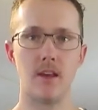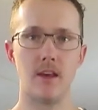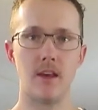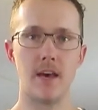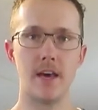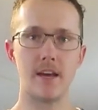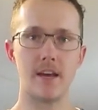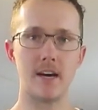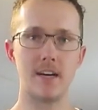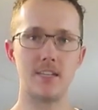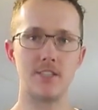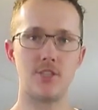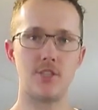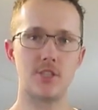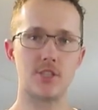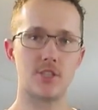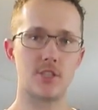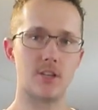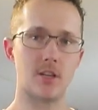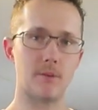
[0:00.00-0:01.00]
Hey guys,
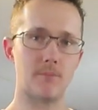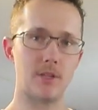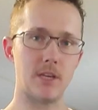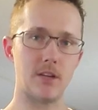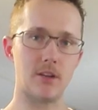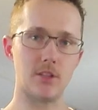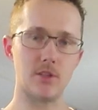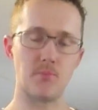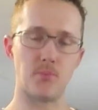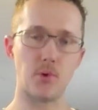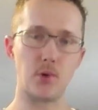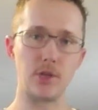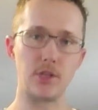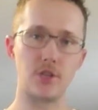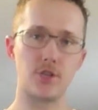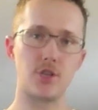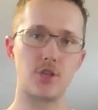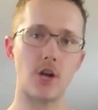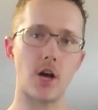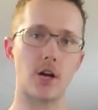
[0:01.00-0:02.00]
just an update on the
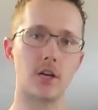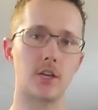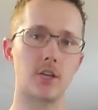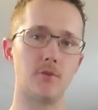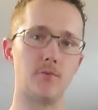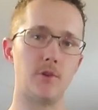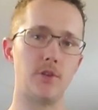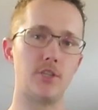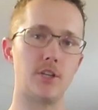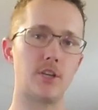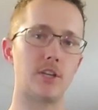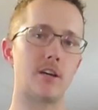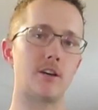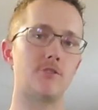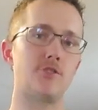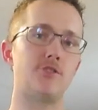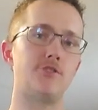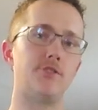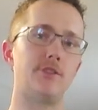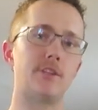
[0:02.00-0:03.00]
pointer shotgun. We took it
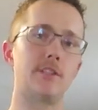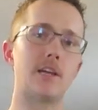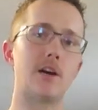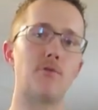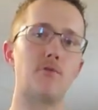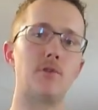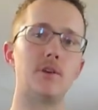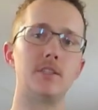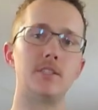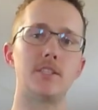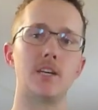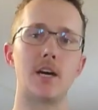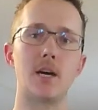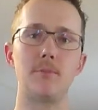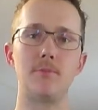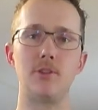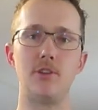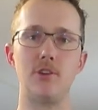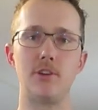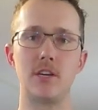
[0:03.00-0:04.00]
out shooting that one
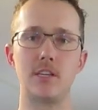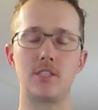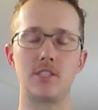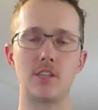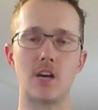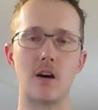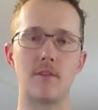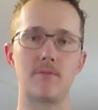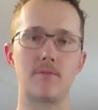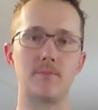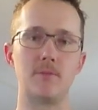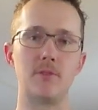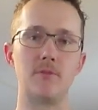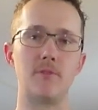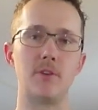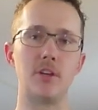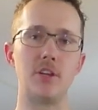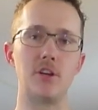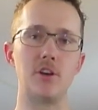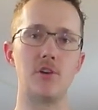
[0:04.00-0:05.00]
time that you guys saw from the
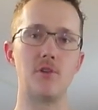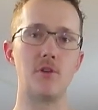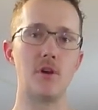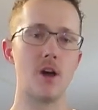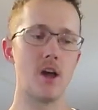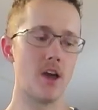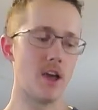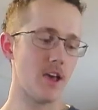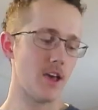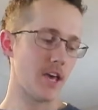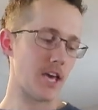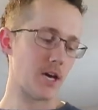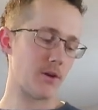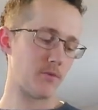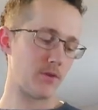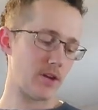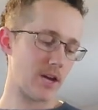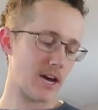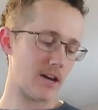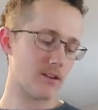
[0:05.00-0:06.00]
video,
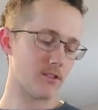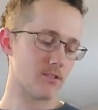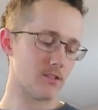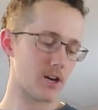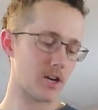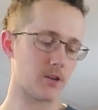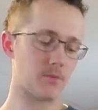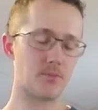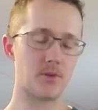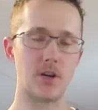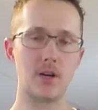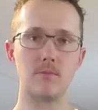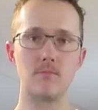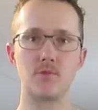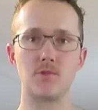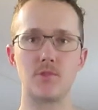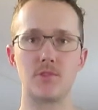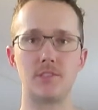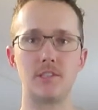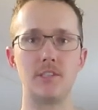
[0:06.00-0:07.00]
and we had a lot of
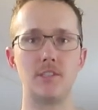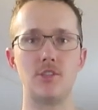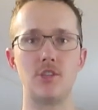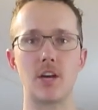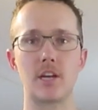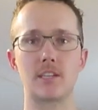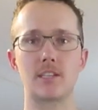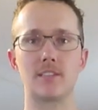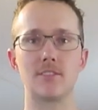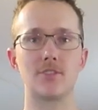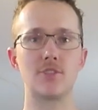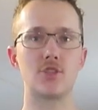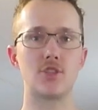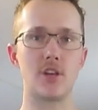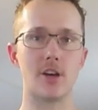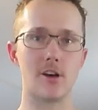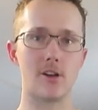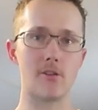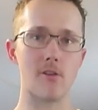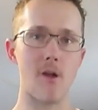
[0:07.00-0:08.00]
problems with it ejecting the
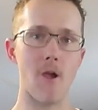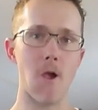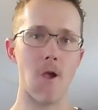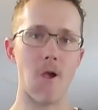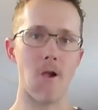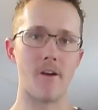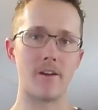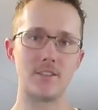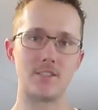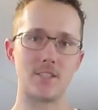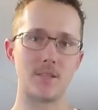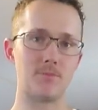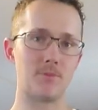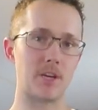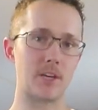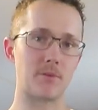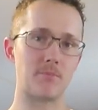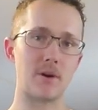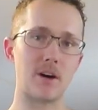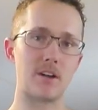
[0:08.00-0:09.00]
shell. It seemed
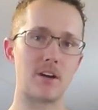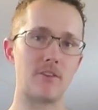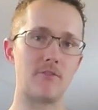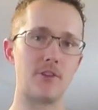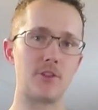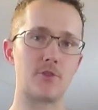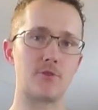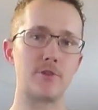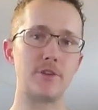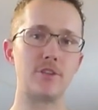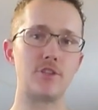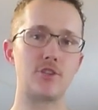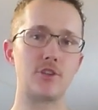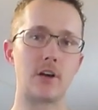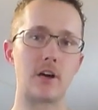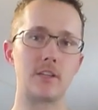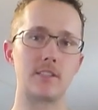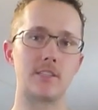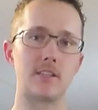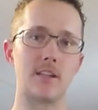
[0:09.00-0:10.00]
like about every three
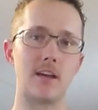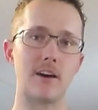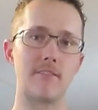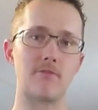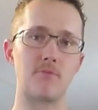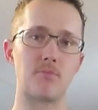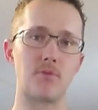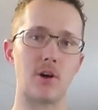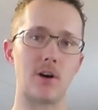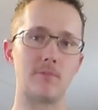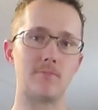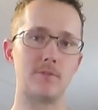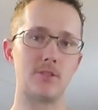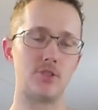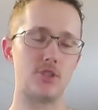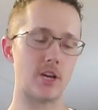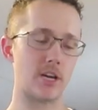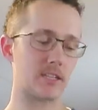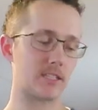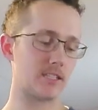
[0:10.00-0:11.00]
shots it'd have a problem
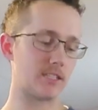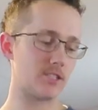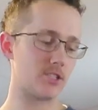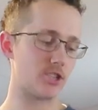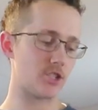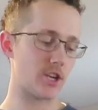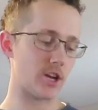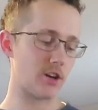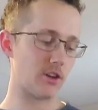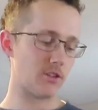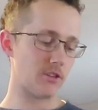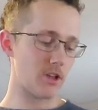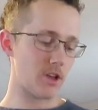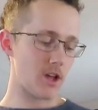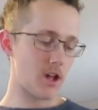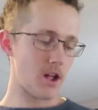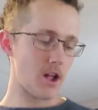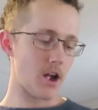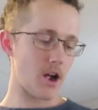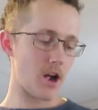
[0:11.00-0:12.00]
ejecting the shell,
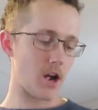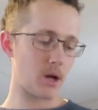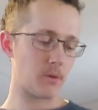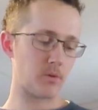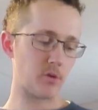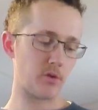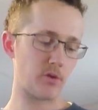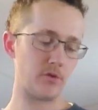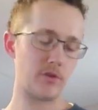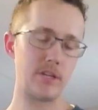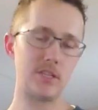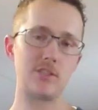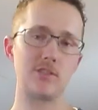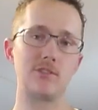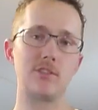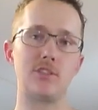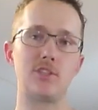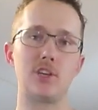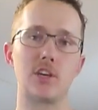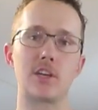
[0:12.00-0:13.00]
uh, but we
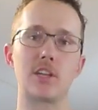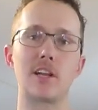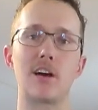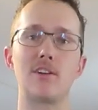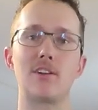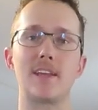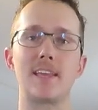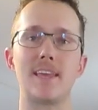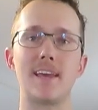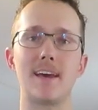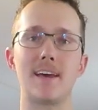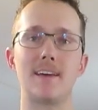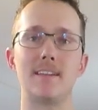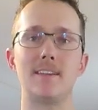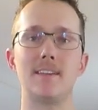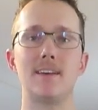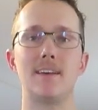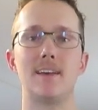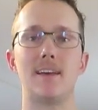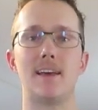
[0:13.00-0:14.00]
recently took it out
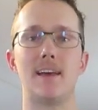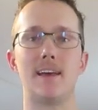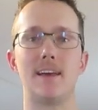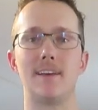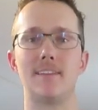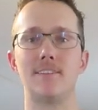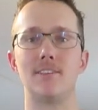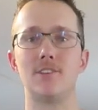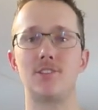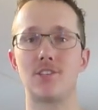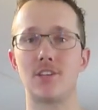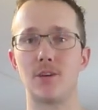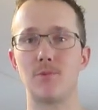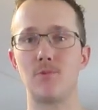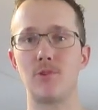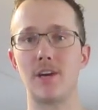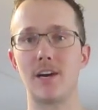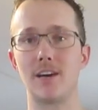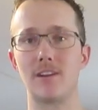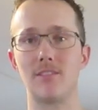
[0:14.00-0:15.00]
again, and this time
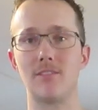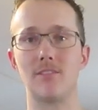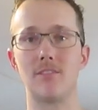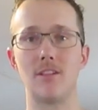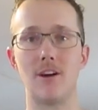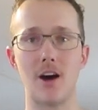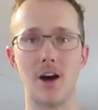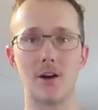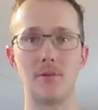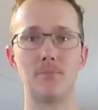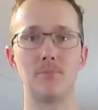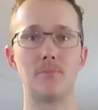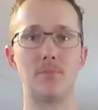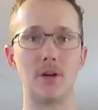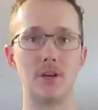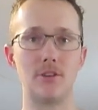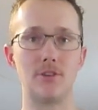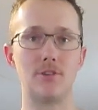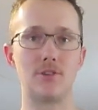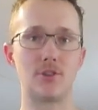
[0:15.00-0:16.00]
we had a lot
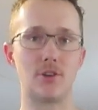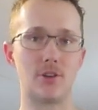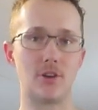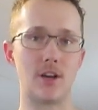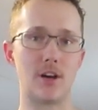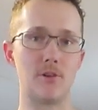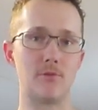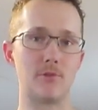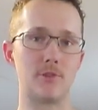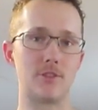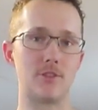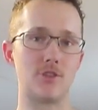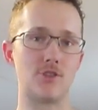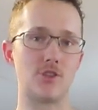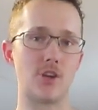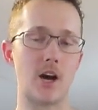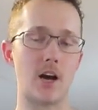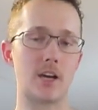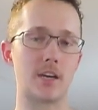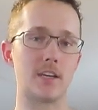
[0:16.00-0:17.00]
better turnout with the
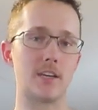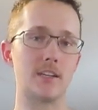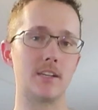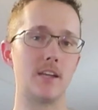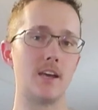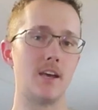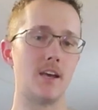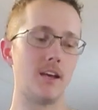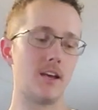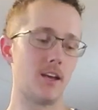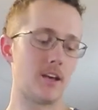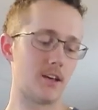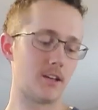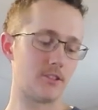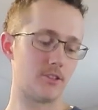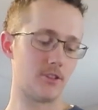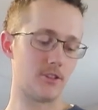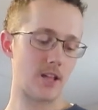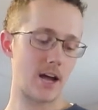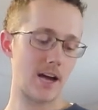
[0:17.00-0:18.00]
shotgun.
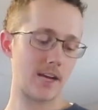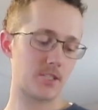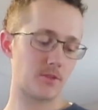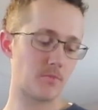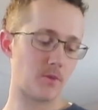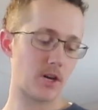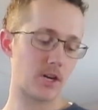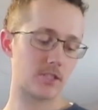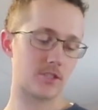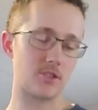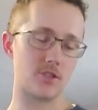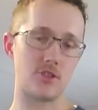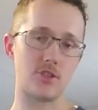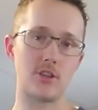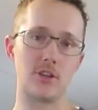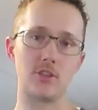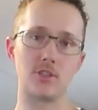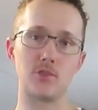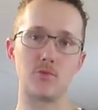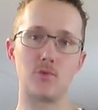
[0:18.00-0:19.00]
The last box of
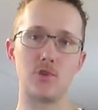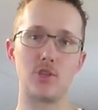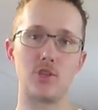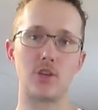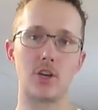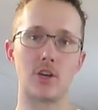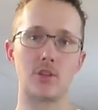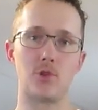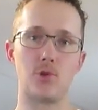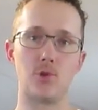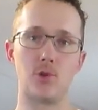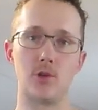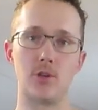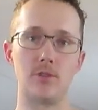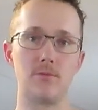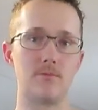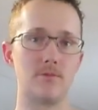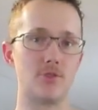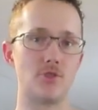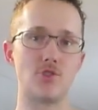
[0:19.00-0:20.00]
shells that we shot through
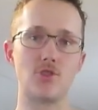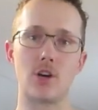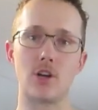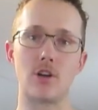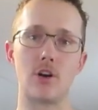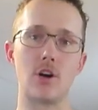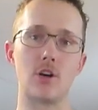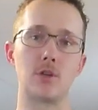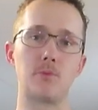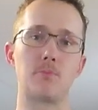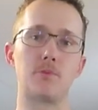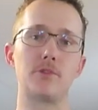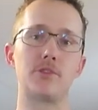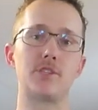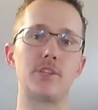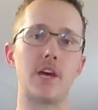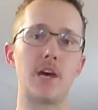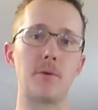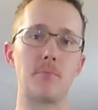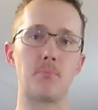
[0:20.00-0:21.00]
it, shot
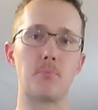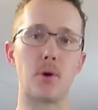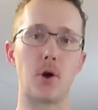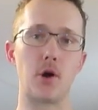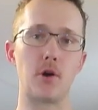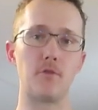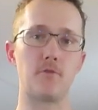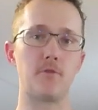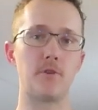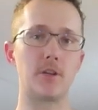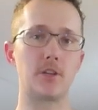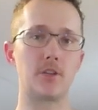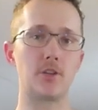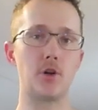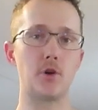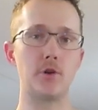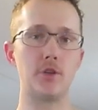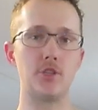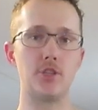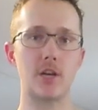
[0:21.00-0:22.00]
100%, perfect,
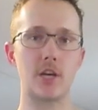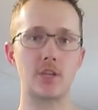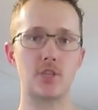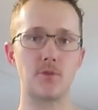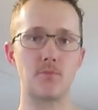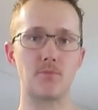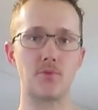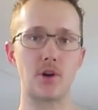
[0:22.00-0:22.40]
no ejection